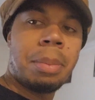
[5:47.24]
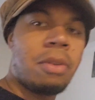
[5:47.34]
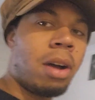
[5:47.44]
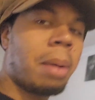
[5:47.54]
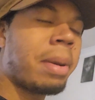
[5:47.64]
get me
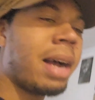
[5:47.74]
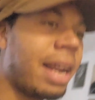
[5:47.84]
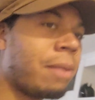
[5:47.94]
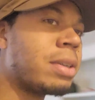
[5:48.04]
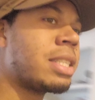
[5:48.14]
wrong, I'm glad
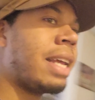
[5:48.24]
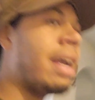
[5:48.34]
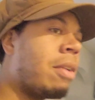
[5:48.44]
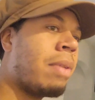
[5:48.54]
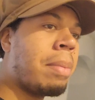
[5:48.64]
that wasn't the
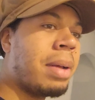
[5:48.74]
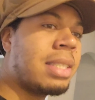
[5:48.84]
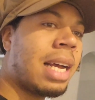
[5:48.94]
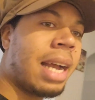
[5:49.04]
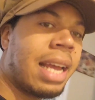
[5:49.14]
end of it, but it's
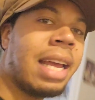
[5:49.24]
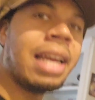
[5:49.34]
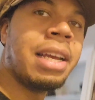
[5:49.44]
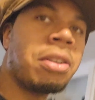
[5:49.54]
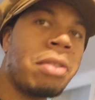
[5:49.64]
not like it
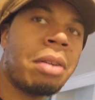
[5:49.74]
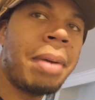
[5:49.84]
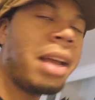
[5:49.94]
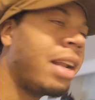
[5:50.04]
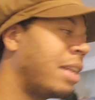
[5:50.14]
hindered him or
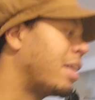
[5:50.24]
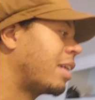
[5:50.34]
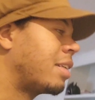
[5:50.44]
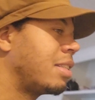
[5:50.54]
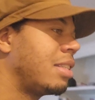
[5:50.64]

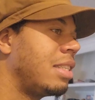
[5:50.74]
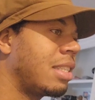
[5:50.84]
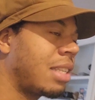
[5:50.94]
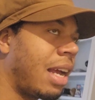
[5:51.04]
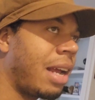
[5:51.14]
anything. It's
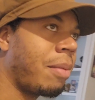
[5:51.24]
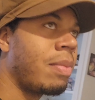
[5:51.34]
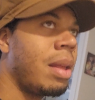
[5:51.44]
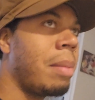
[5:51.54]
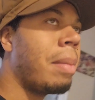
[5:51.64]
just like,
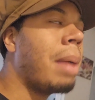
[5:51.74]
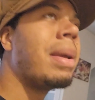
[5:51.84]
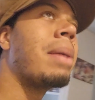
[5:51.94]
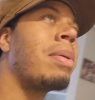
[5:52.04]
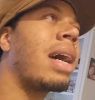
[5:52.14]

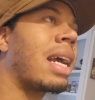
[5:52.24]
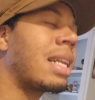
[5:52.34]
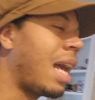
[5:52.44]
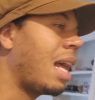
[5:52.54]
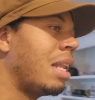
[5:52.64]
maybe it put like a
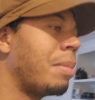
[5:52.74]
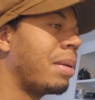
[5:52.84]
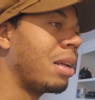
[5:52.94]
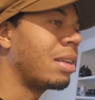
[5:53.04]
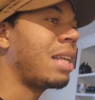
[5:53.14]
time limit,
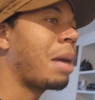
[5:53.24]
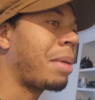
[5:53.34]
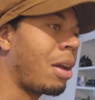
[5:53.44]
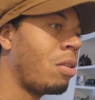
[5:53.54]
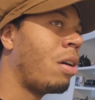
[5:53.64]
a time
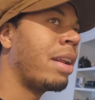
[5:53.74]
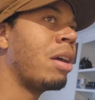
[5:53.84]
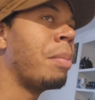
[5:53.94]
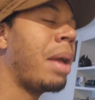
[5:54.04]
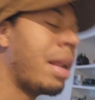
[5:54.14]
counter on
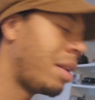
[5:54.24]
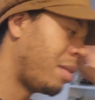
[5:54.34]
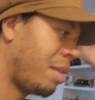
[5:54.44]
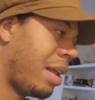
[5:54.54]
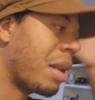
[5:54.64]
him
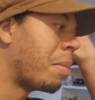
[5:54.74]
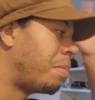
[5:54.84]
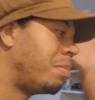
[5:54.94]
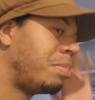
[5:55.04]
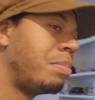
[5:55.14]
in the, in the
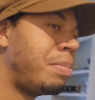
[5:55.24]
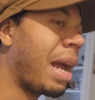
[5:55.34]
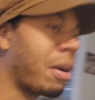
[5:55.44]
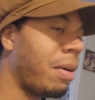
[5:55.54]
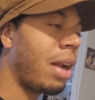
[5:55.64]

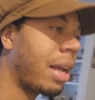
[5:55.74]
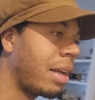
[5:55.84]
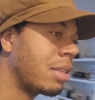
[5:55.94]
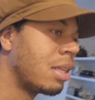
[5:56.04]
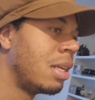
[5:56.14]
background, I
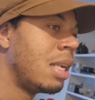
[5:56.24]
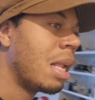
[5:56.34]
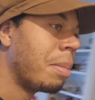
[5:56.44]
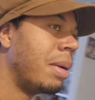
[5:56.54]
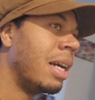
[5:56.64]
guess.
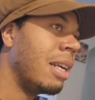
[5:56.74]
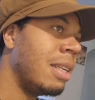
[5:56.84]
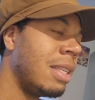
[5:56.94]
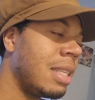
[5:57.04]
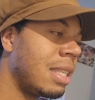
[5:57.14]
But
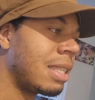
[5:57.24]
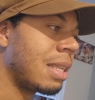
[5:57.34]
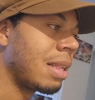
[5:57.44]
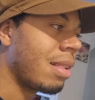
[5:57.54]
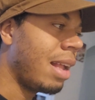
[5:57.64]

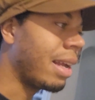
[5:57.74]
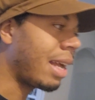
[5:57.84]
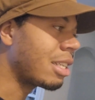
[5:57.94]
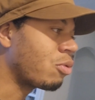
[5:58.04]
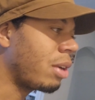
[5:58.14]
yeah, it
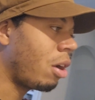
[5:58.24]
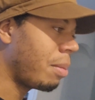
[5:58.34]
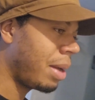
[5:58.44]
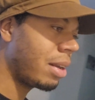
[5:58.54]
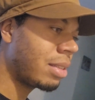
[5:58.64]
kind of just went on
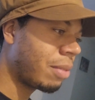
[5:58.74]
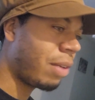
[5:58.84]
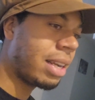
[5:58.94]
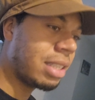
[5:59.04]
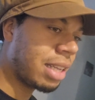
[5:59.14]
about it, the
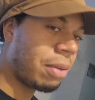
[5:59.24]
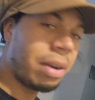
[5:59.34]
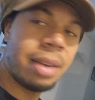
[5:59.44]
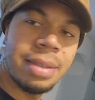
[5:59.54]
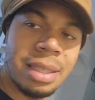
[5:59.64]
fight, just like
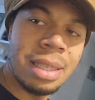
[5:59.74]
whatever.